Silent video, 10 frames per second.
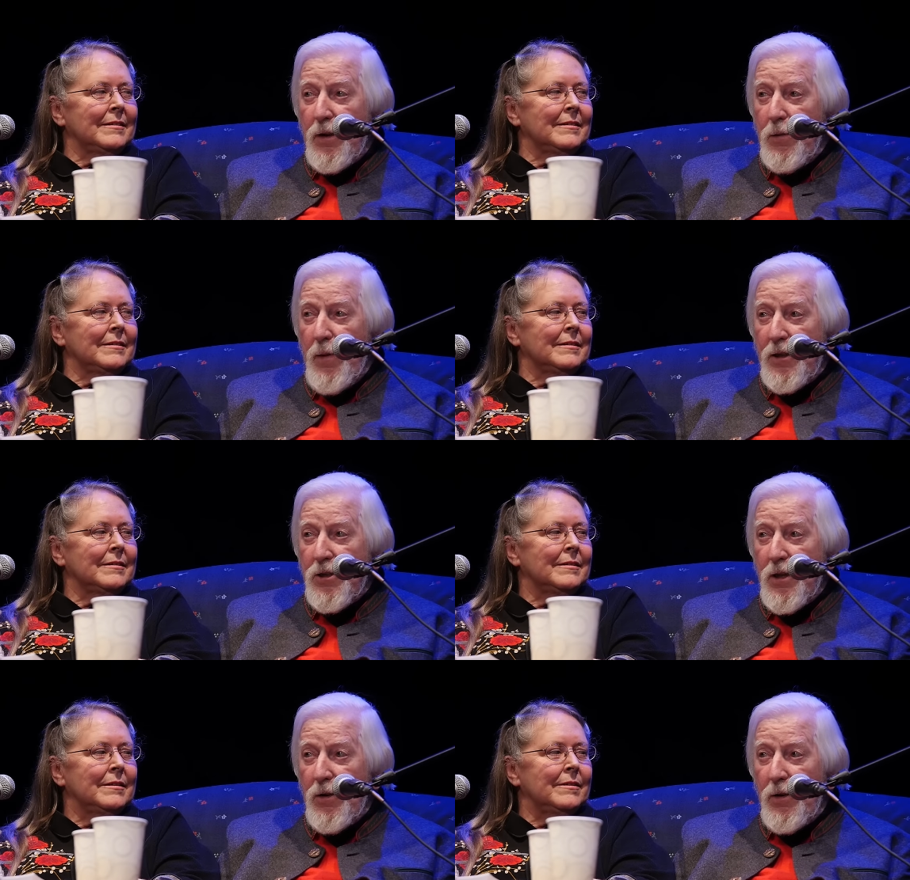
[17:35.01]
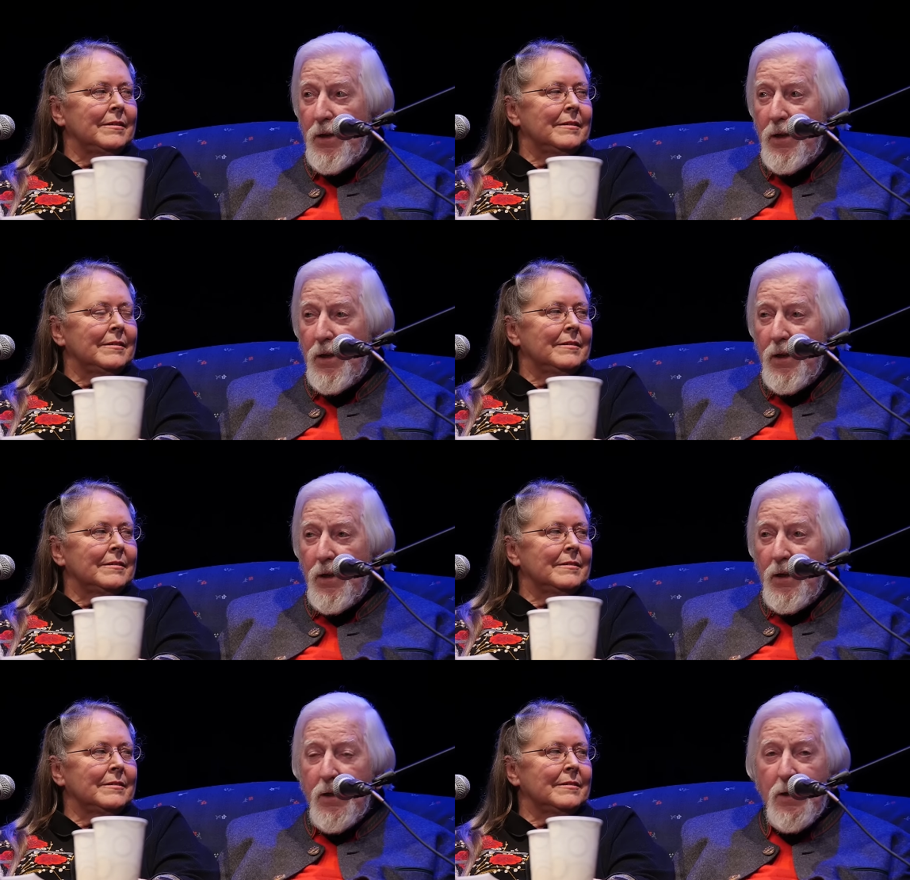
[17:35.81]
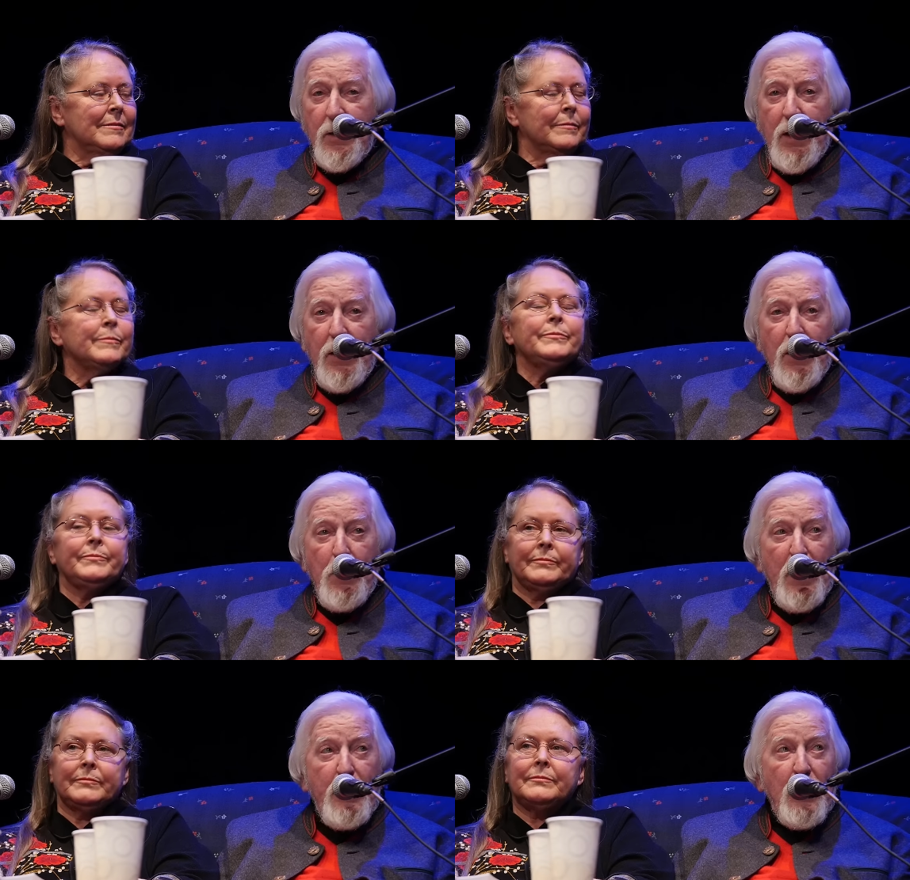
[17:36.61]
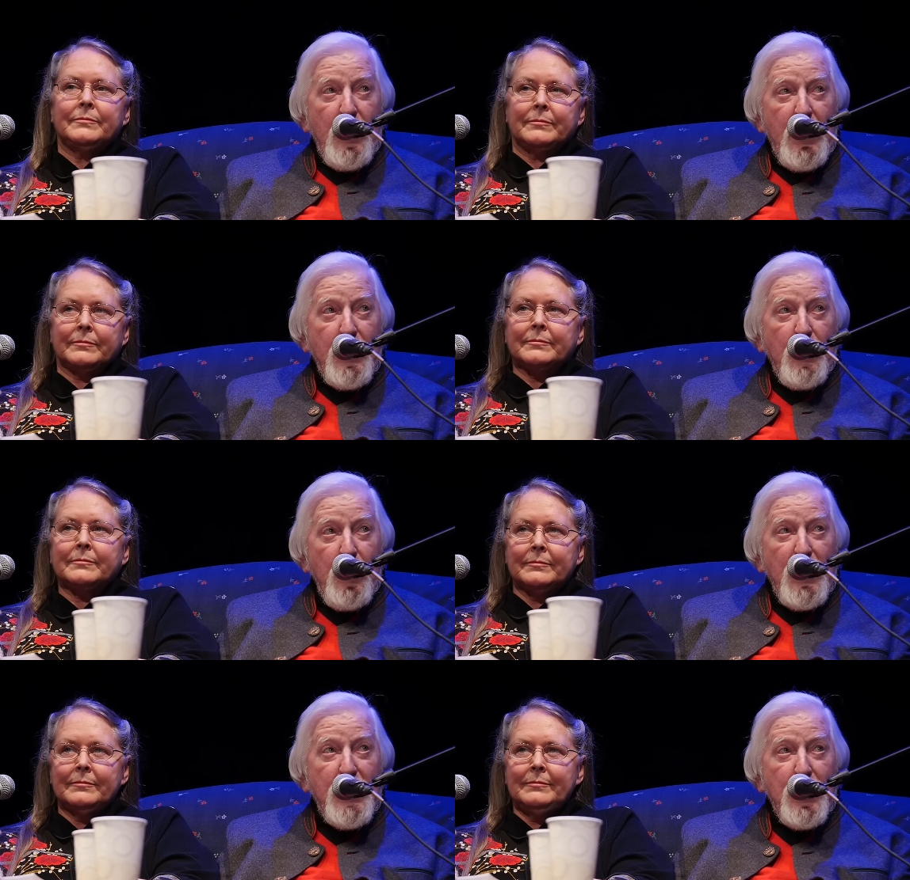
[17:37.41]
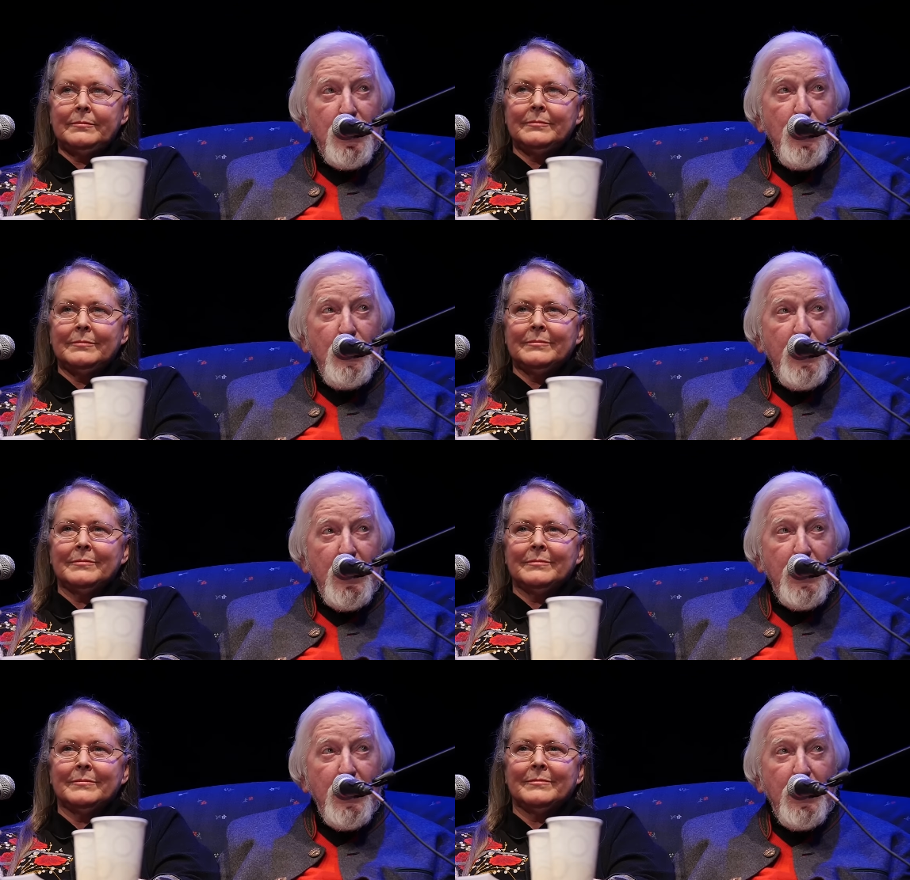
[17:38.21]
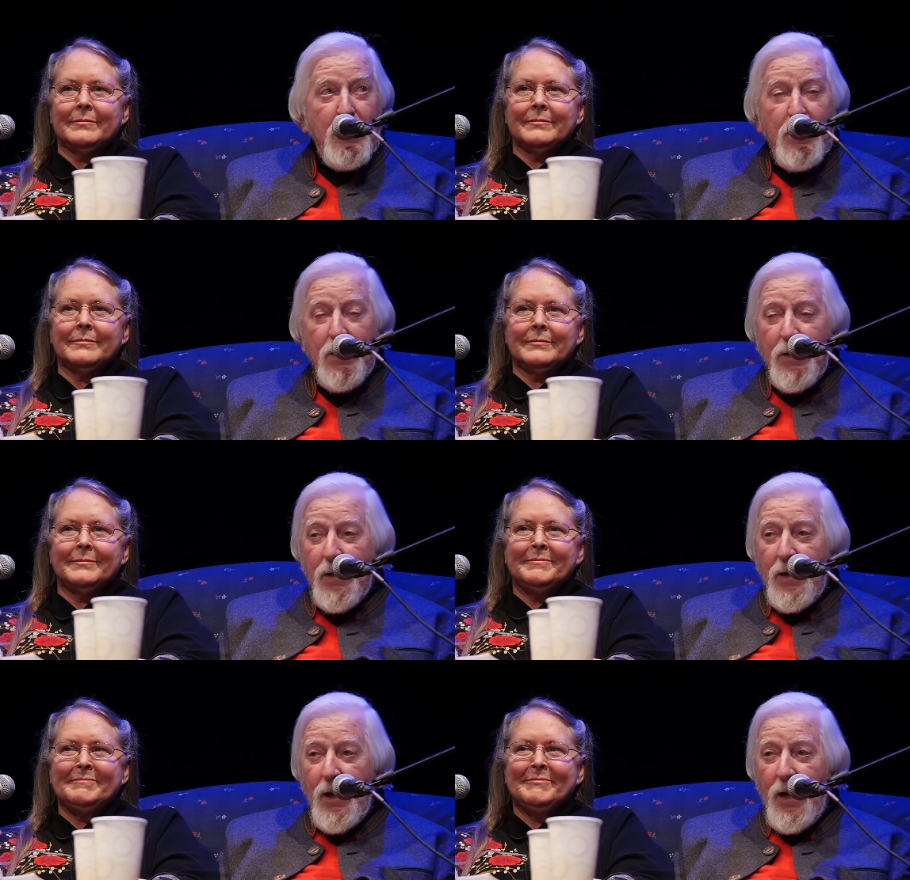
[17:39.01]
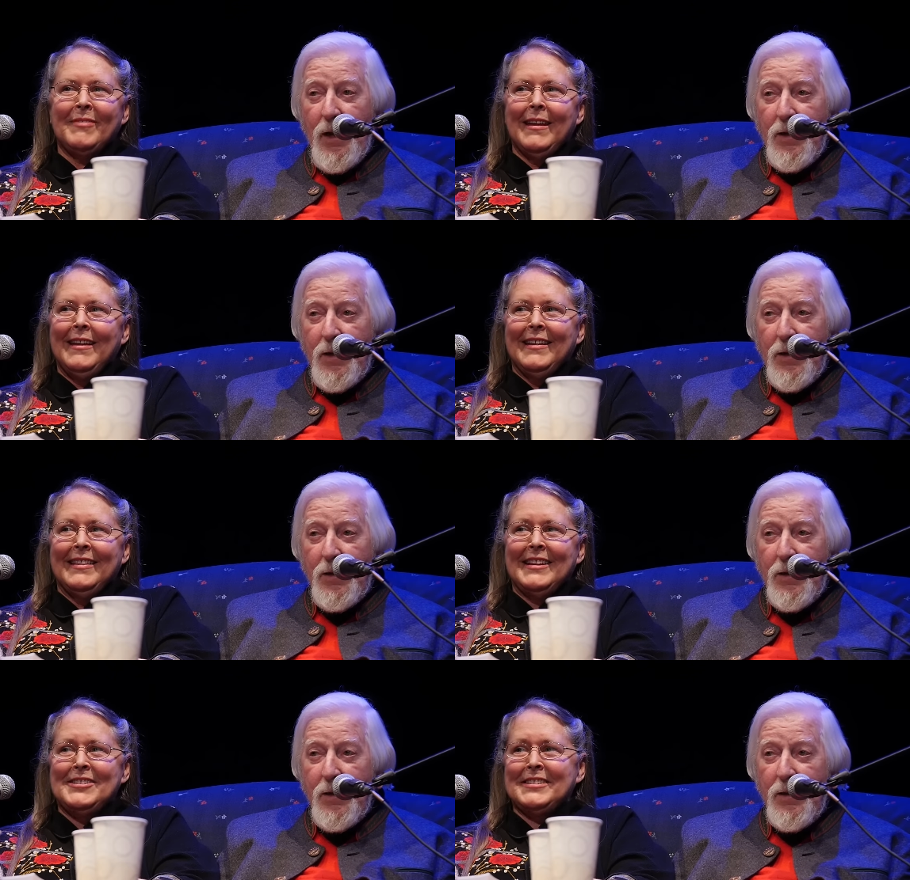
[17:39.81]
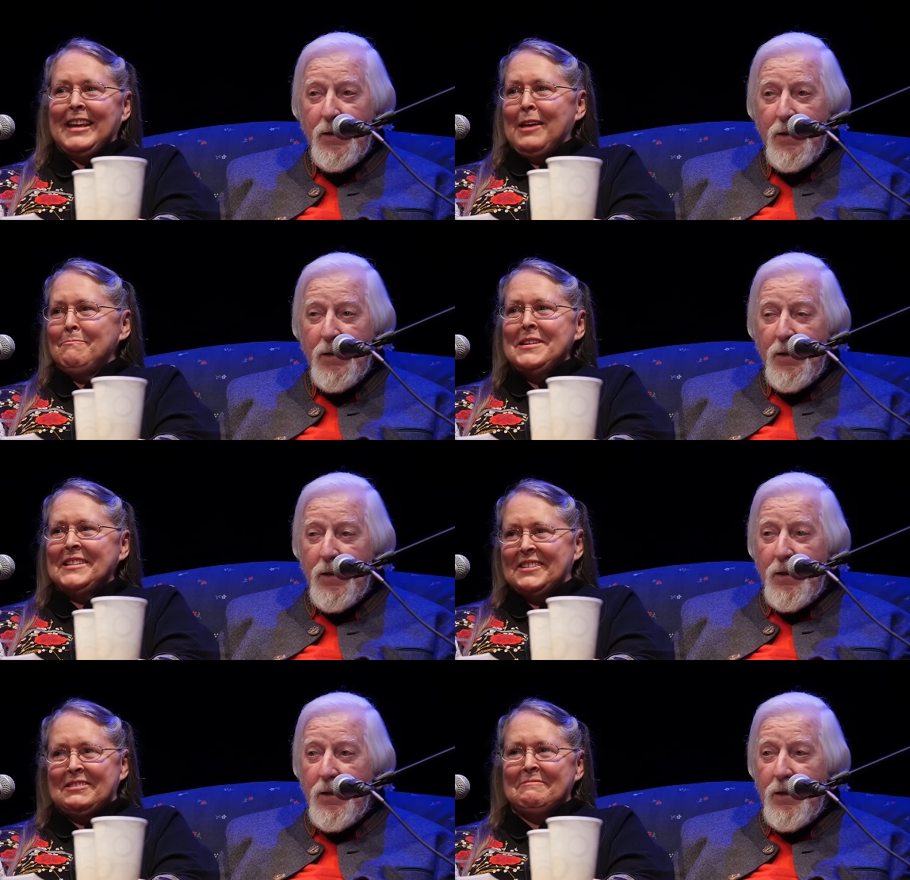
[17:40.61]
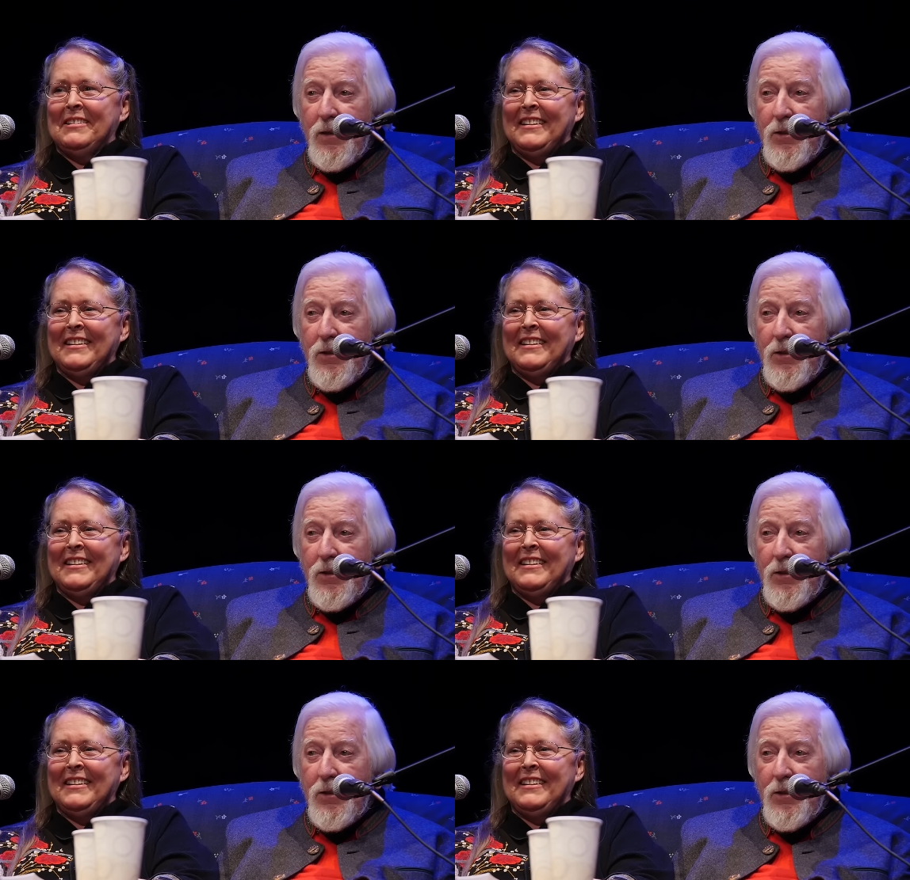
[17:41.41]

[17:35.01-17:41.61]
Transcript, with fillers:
Speaker 1: imaginary. They people only misassumed it. And uh, I just
Speaker 2: kept missing him.